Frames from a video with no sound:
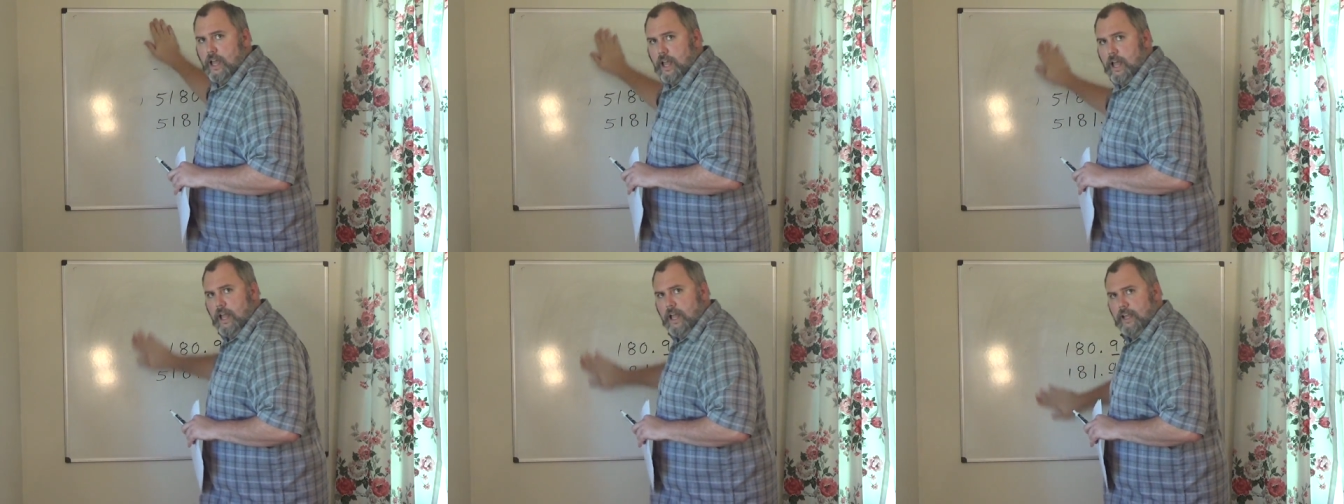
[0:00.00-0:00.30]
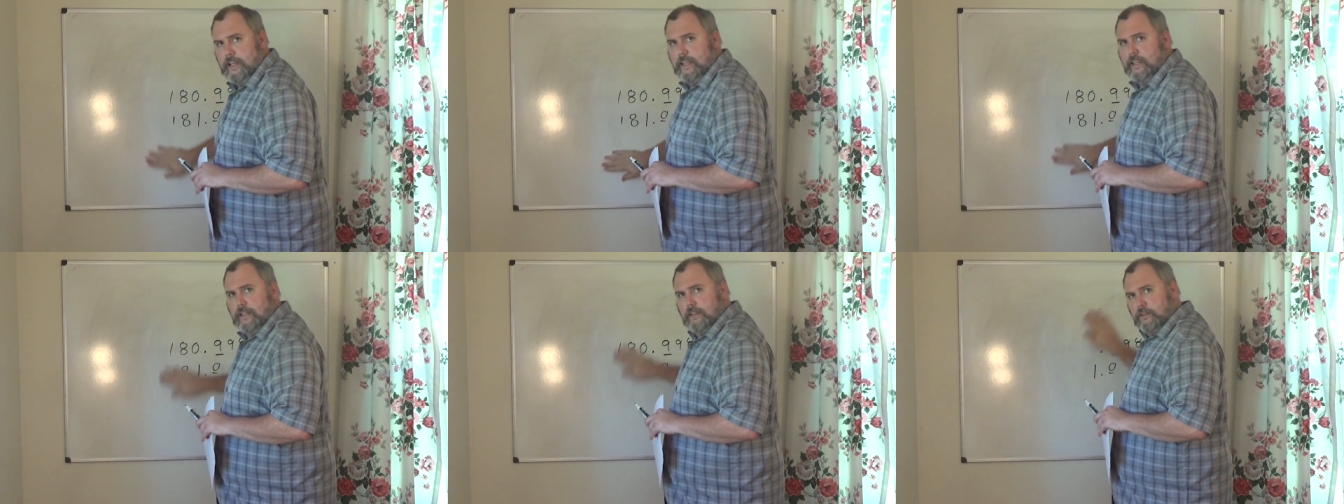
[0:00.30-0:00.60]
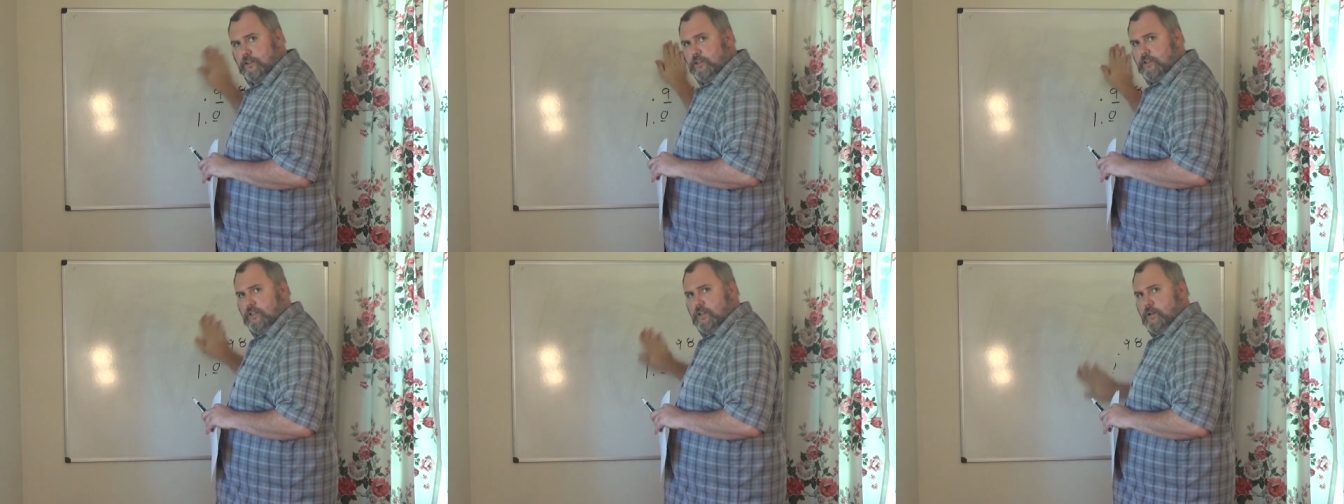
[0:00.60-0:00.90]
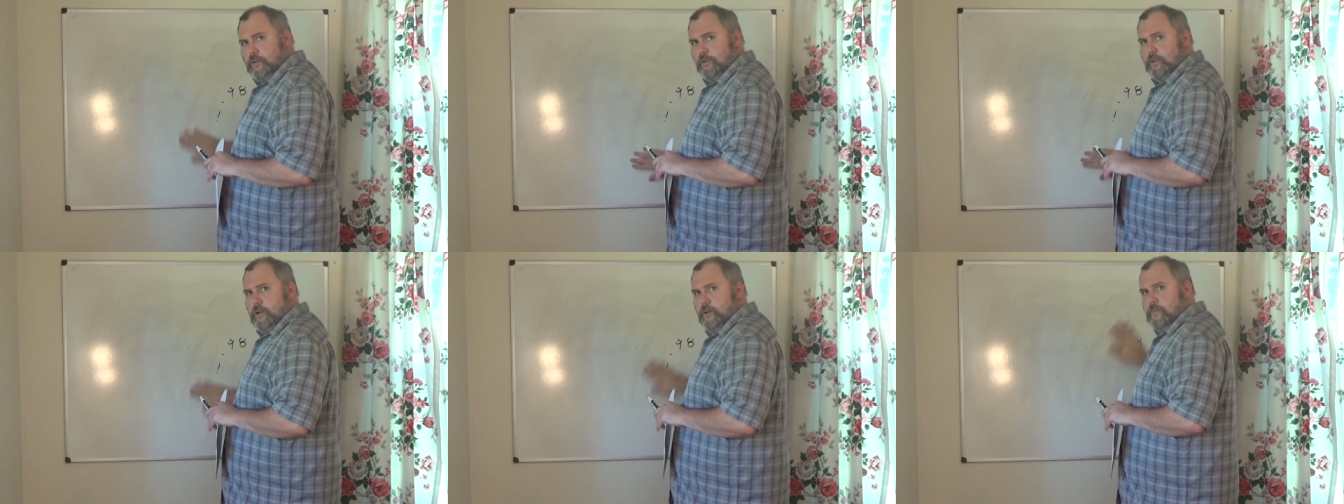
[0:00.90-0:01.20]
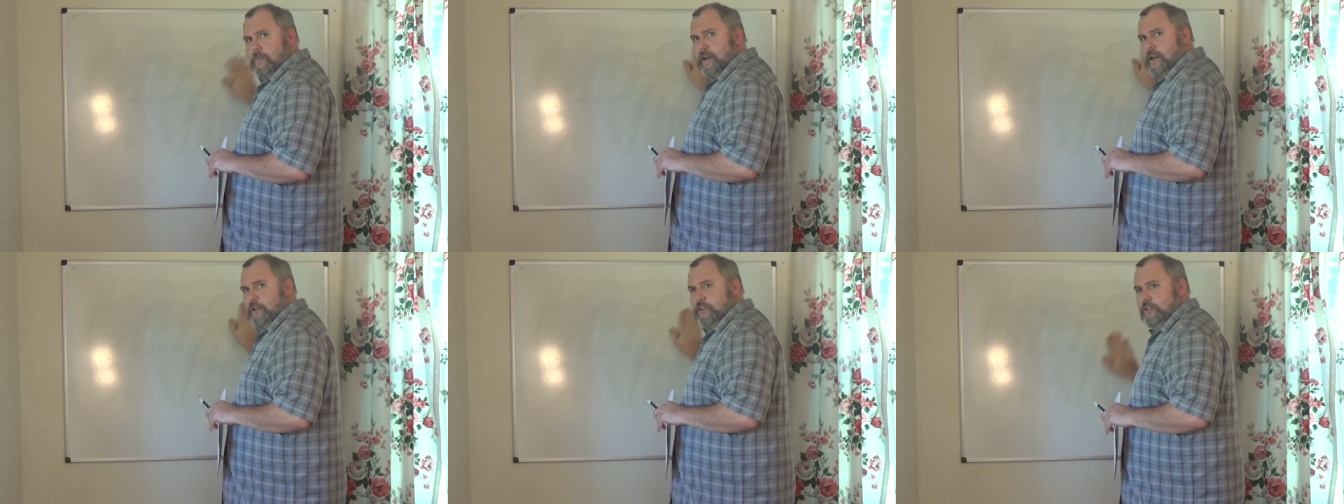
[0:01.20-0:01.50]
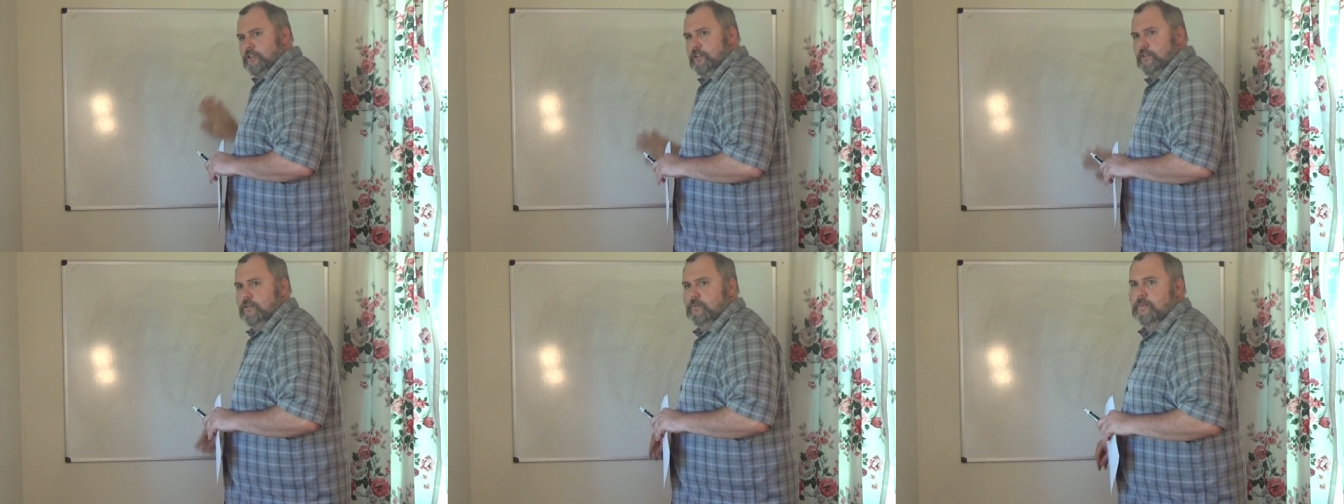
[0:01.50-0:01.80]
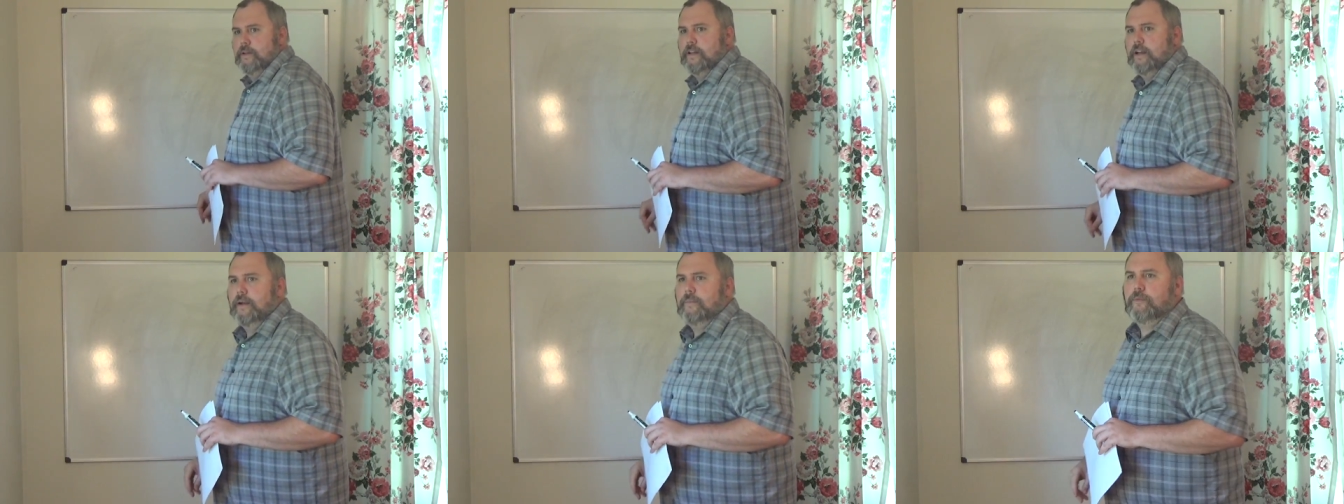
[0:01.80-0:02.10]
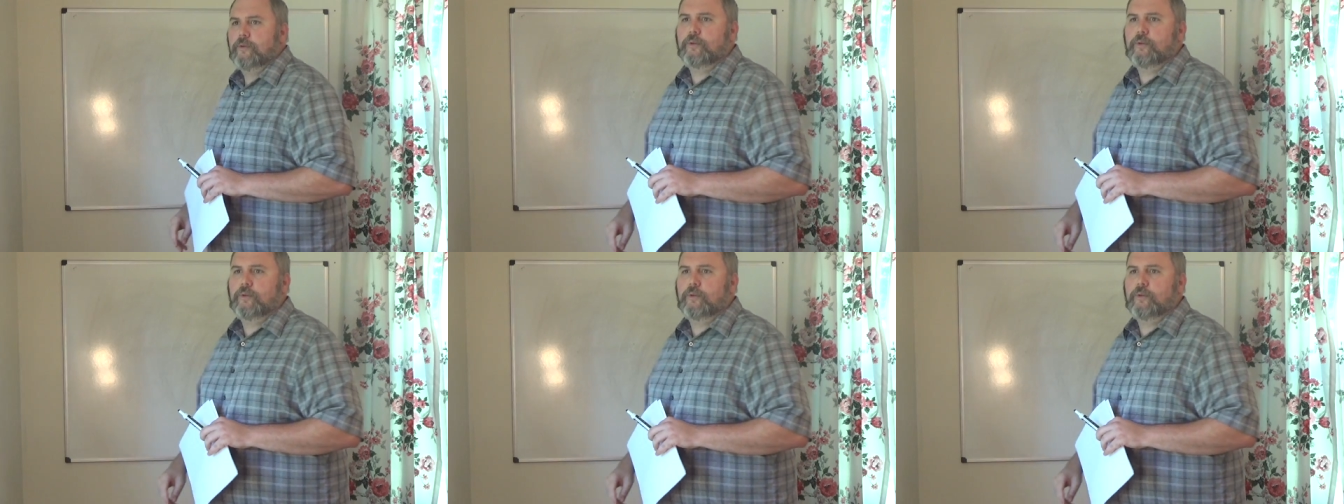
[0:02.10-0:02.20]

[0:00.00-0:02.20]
I don't know about you, but I'm